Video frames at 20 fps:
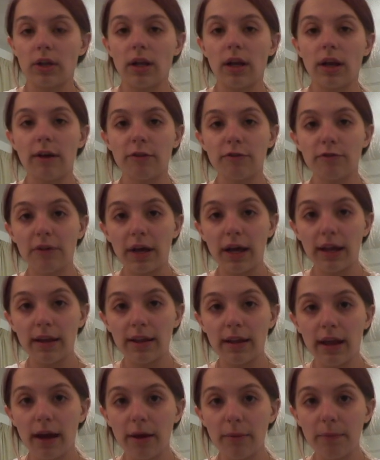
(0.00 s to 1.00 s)
like flat like
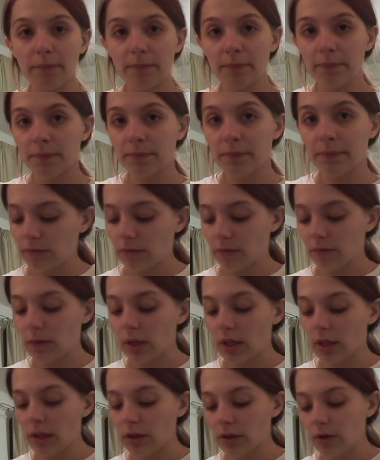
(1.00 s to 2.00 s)
that.
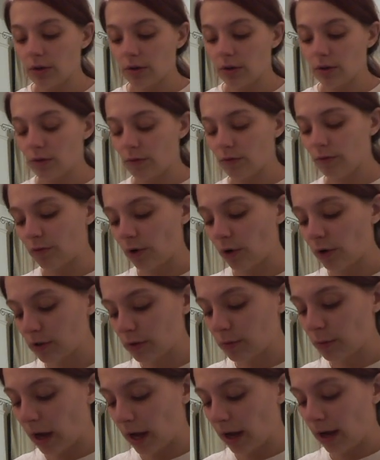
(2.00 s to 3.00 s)
And then you roll
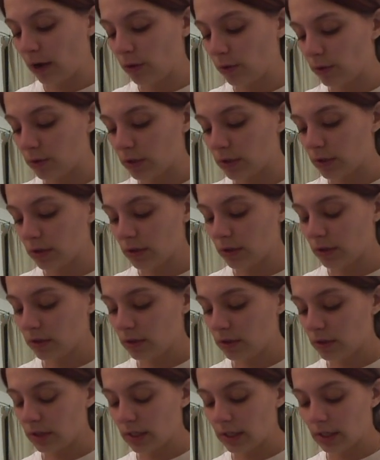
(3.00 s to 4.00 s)
them out,
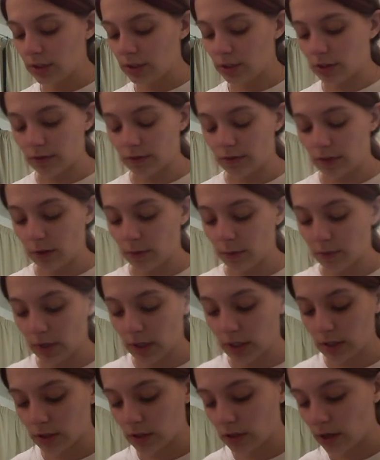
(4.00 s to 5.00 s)
each of them,
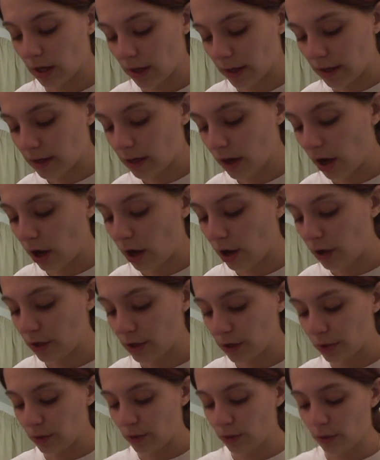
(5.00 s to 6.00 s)
into like a
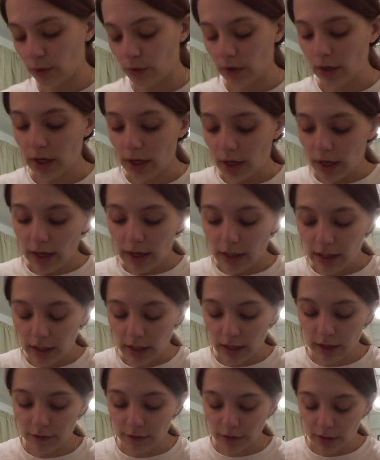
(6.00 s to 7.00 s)
little
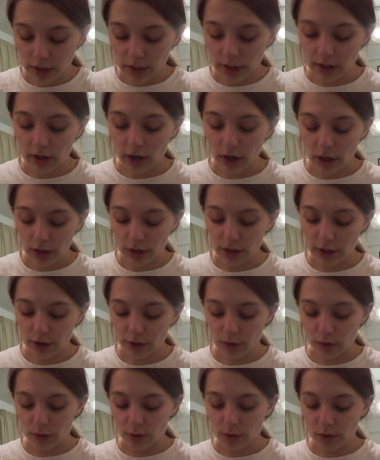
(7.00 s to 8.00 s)
even,
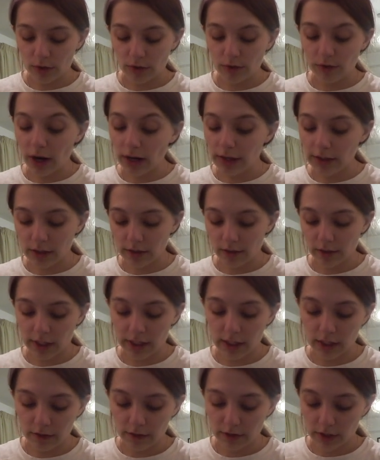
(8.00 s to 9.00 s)
relatively
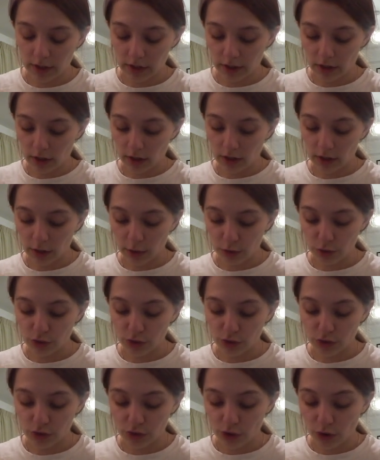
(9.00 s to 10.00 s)
even little
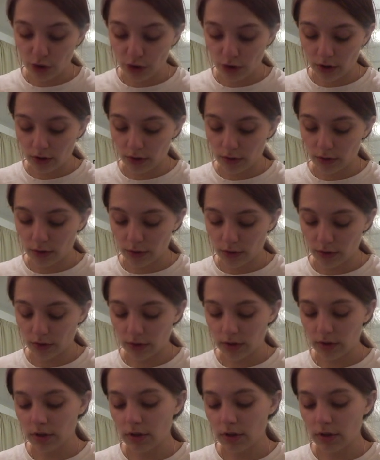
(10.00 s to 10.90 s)
circle.